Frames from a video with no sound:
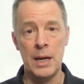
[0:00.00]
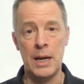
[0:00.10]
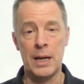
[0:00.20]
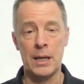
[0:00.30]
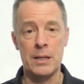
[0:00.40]

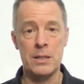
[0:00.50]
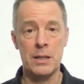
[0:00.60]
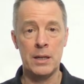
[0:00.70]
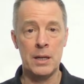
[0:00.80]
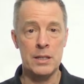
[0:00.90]
and
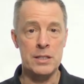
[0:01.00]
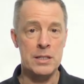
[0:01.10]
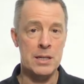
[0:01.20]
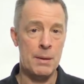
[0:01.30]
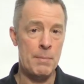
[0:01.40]

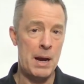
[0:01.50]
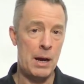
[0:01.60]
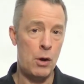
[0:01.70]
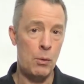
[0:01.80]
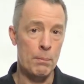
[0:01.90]

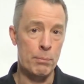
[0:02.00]
somehow